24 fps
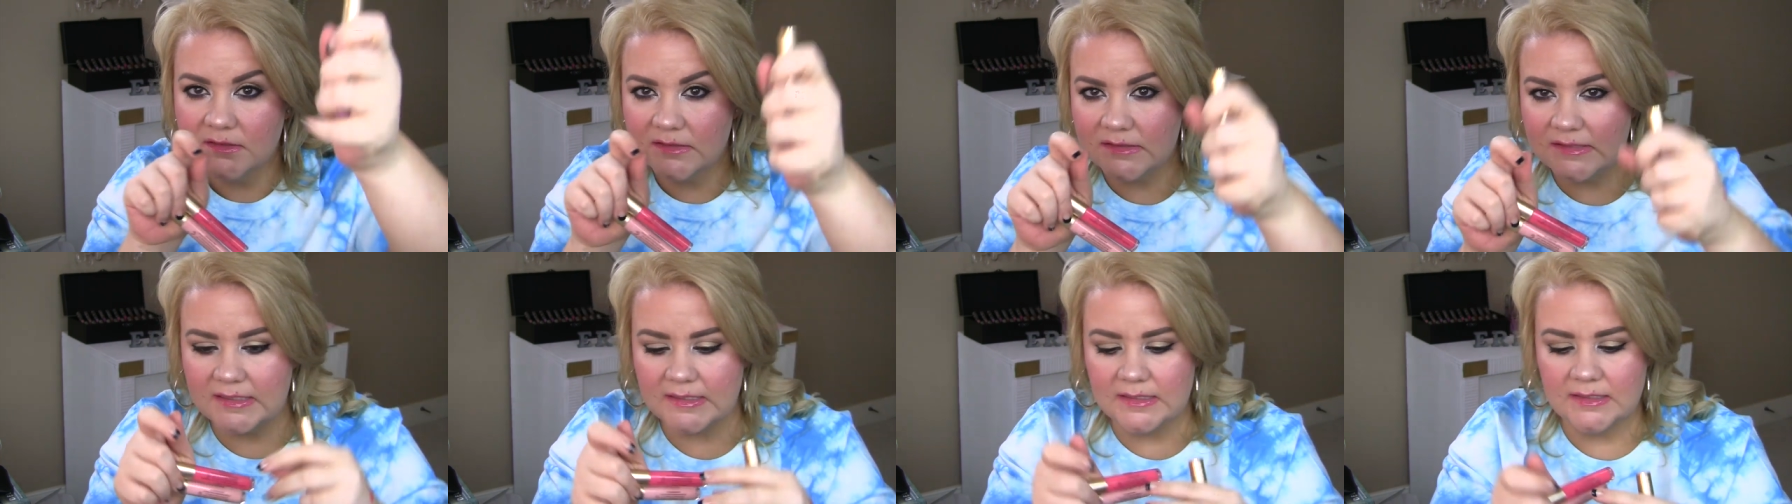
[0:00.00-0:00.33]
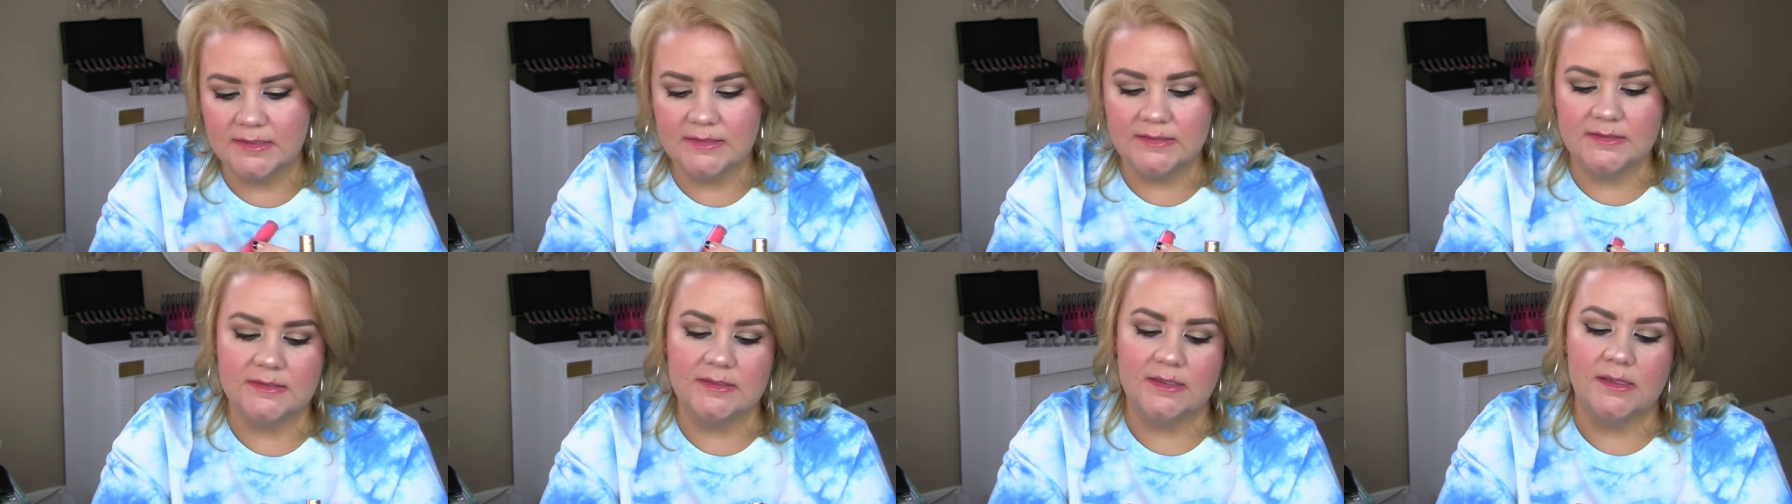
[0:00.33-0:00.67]

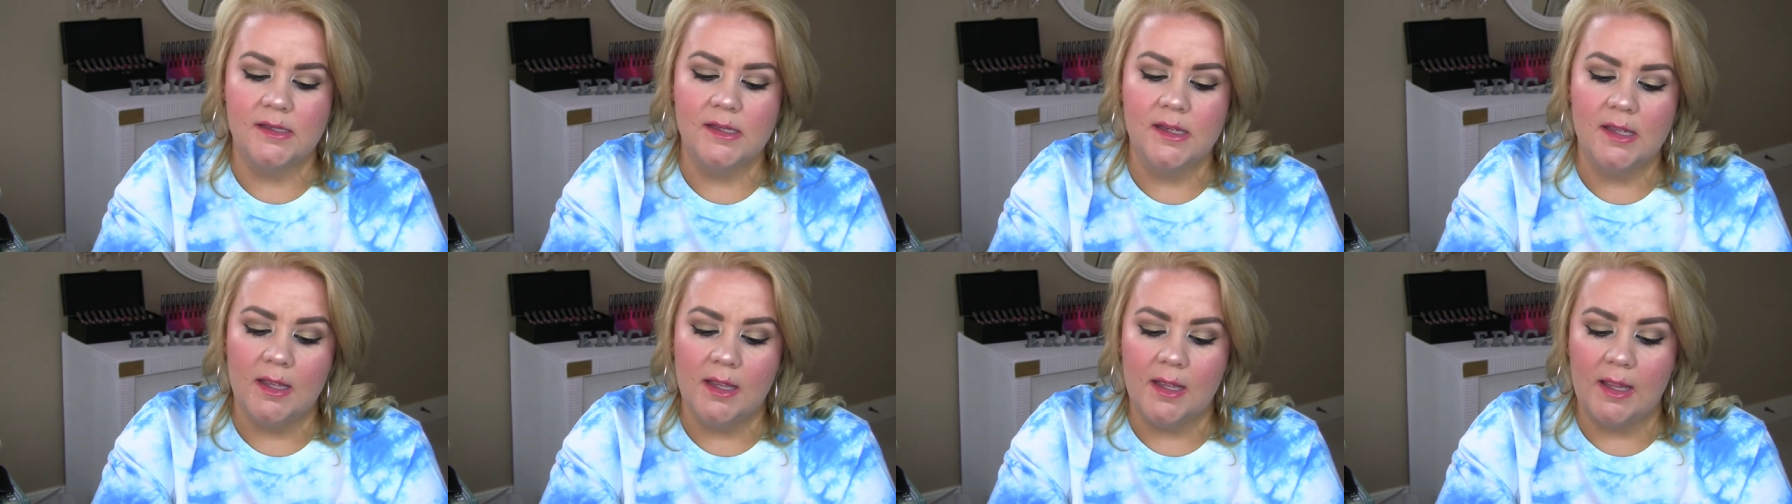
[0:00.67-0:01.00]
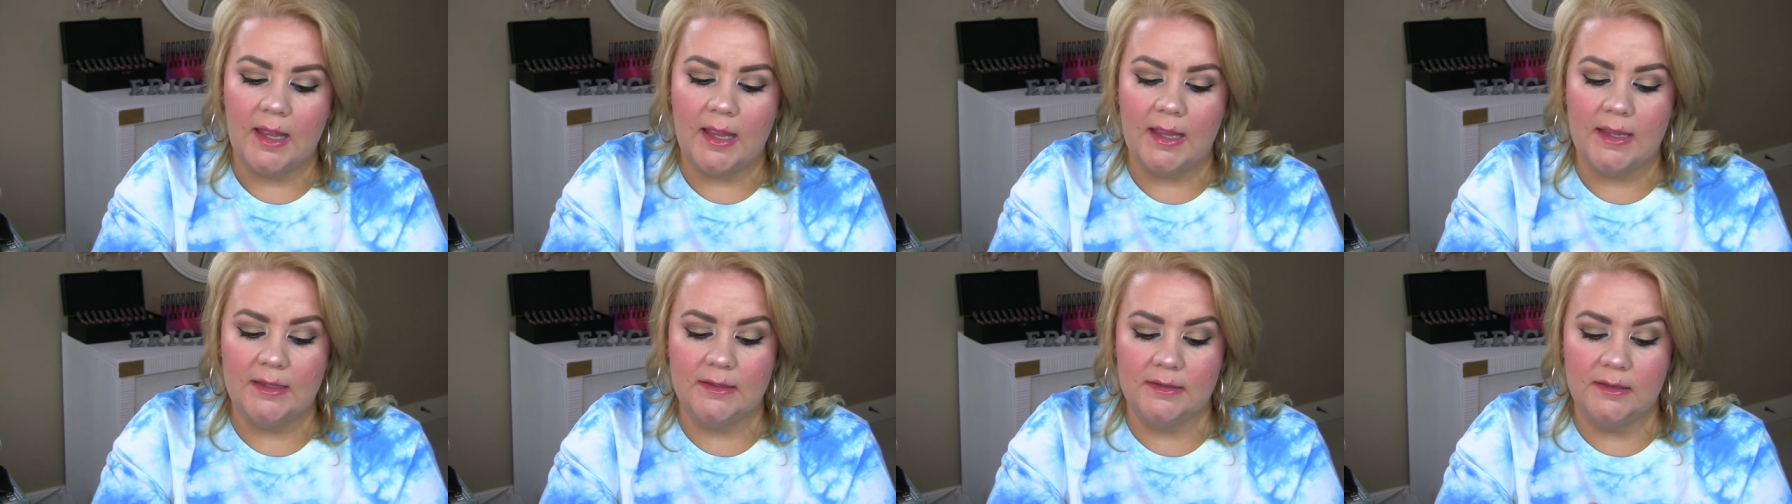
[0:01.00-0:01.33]
tint,
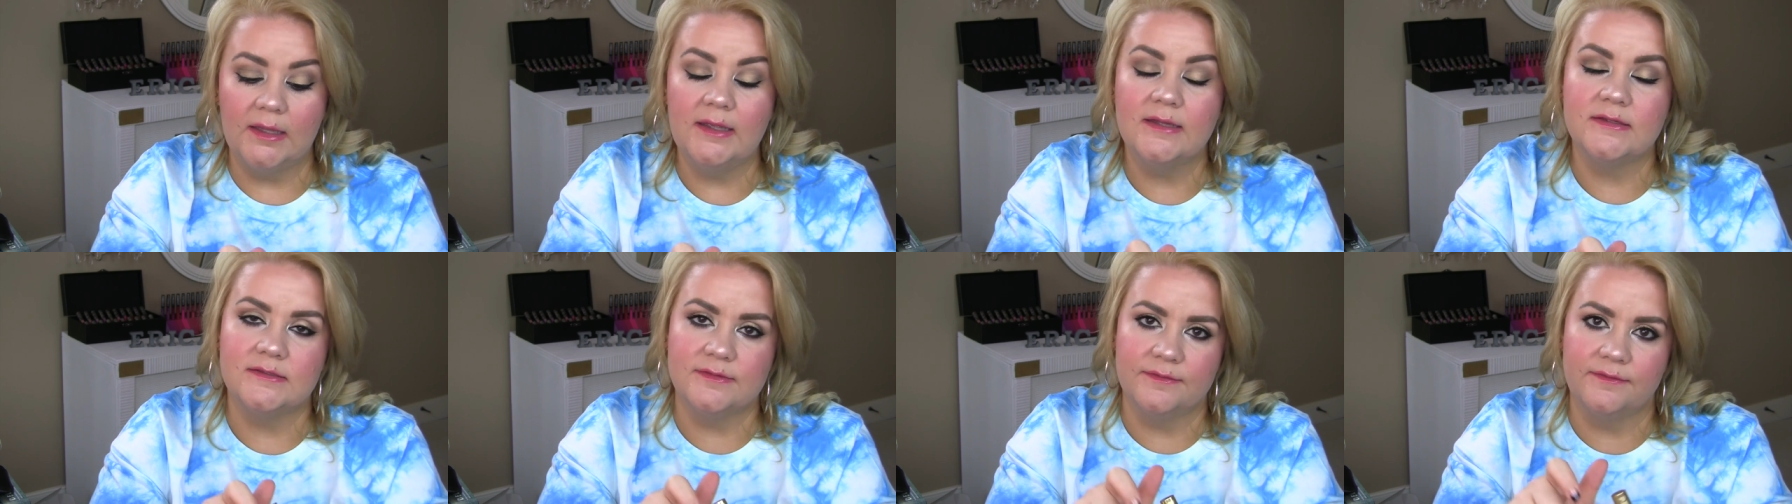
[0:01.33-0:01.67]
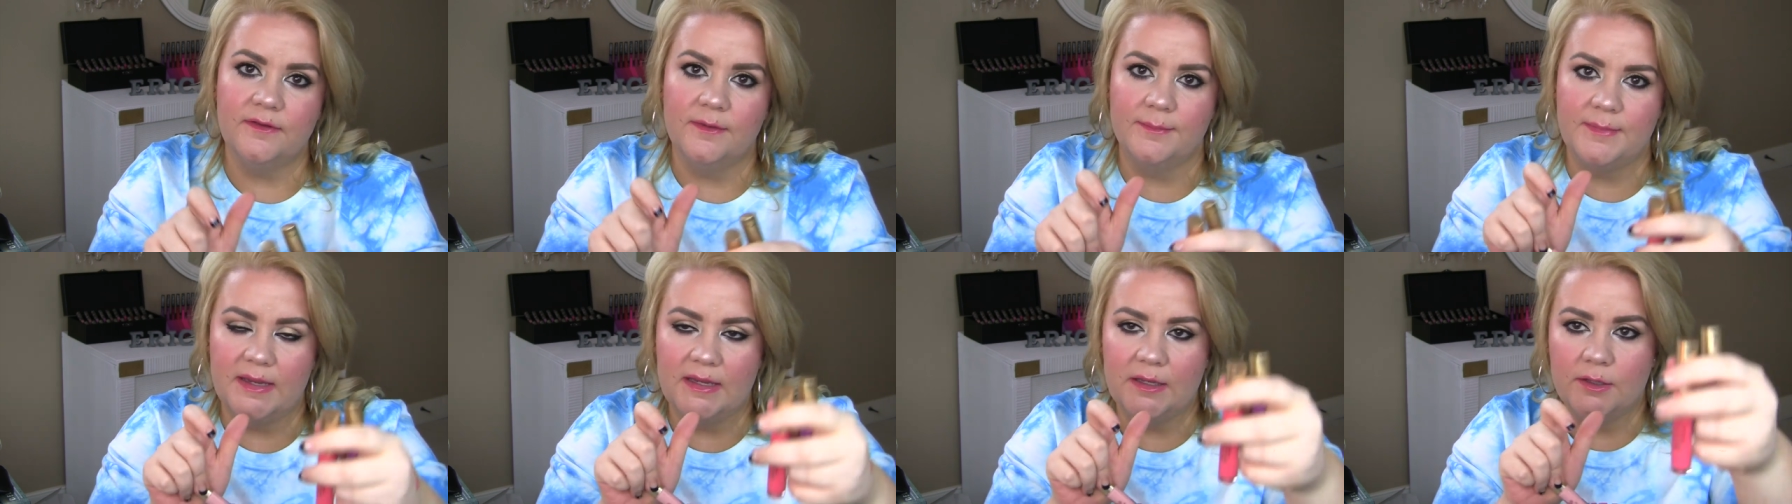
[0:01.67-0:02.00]
and Let's
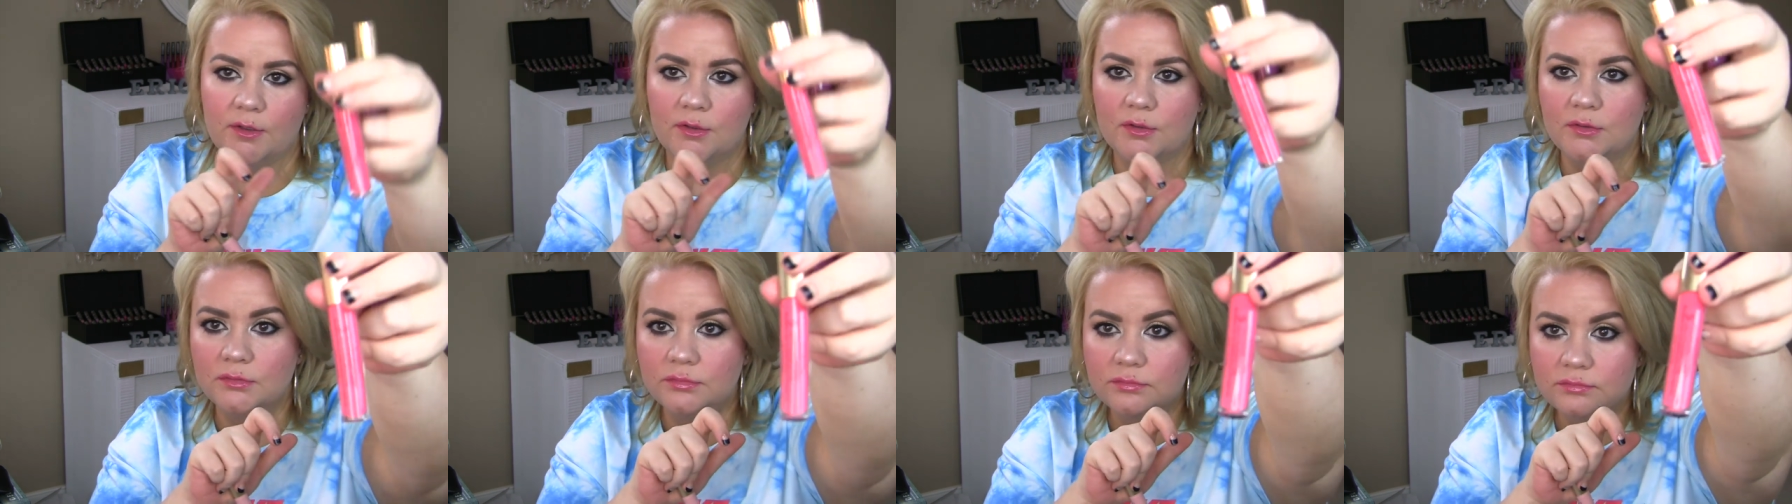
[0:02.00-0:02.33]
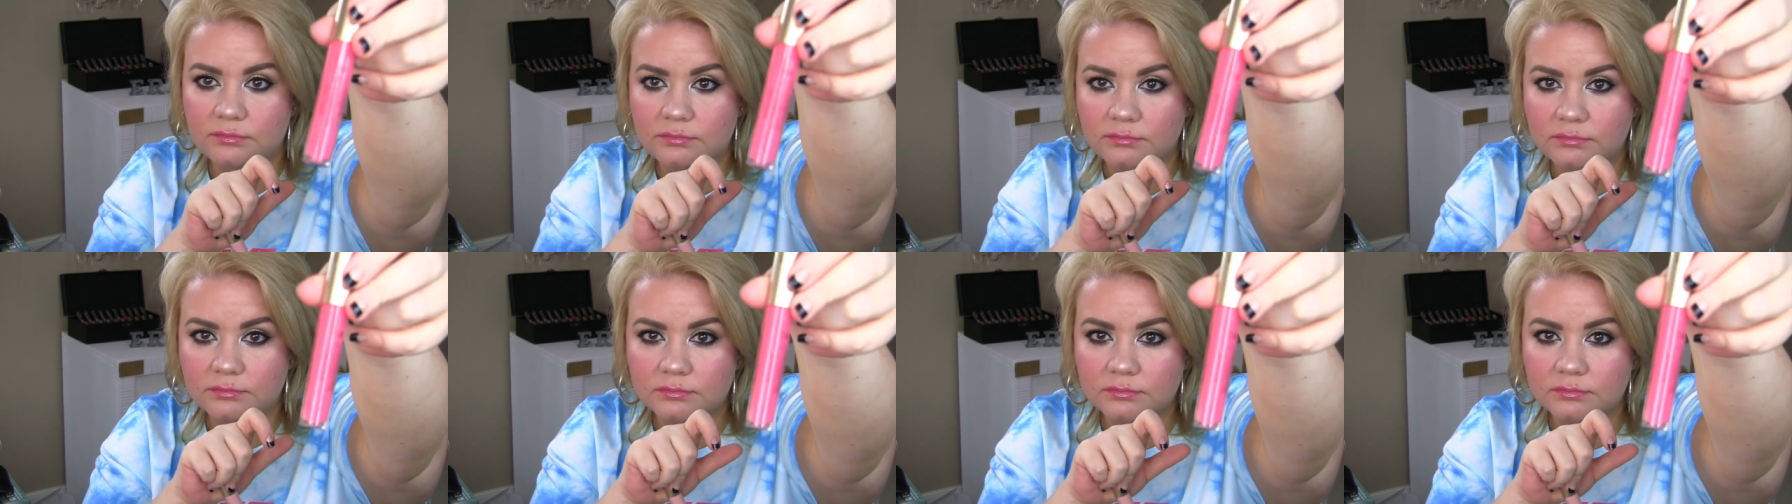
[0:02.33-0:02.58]
Flamingo,